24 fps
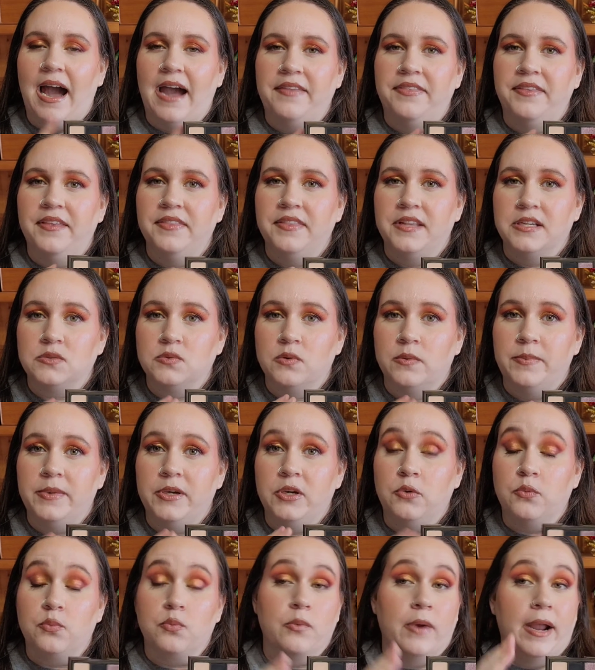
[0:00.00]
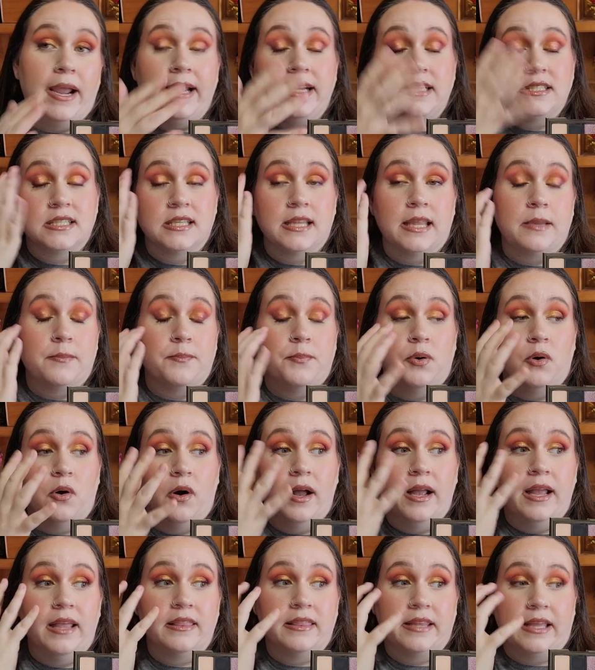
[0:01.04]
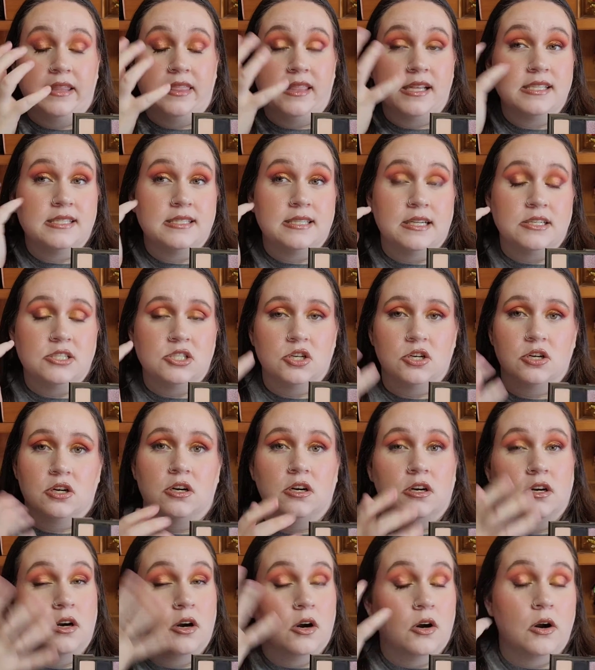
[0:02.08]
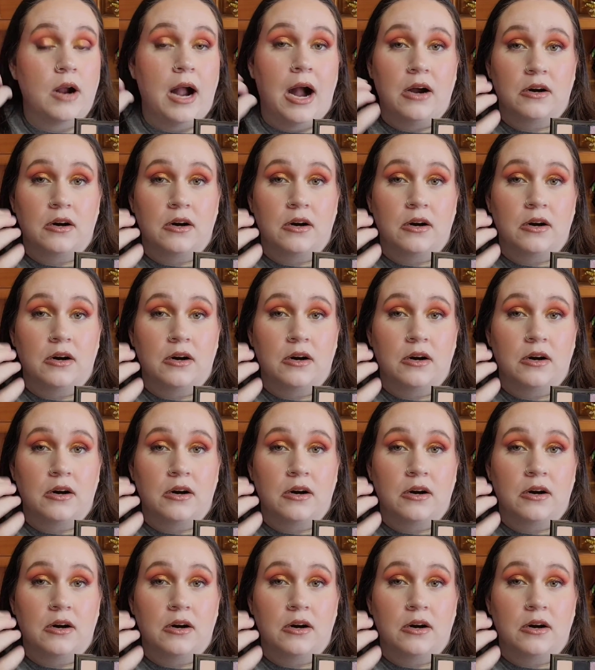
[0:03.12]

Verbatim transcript: I think this would be great to like put in like the center or